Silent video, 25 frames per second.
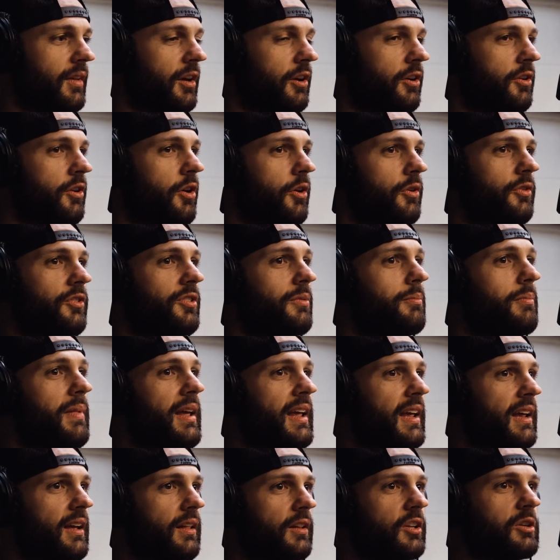I don't know, to
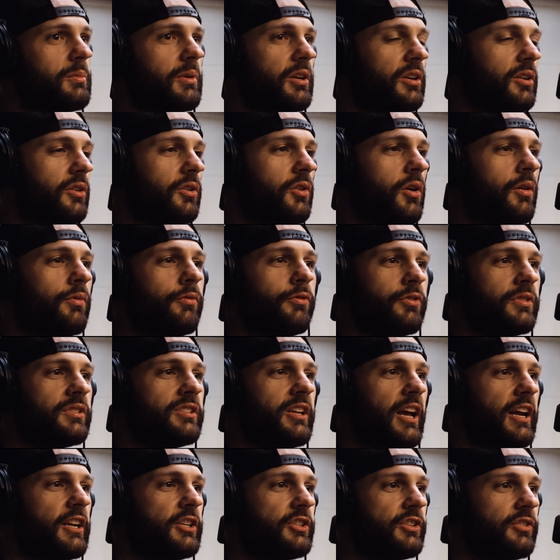me a little bit
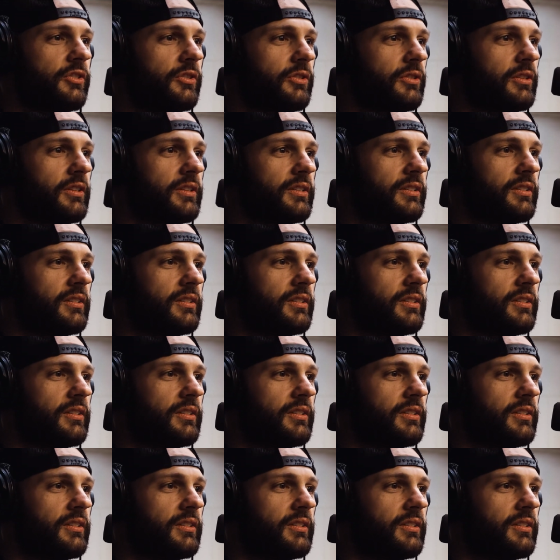confrontational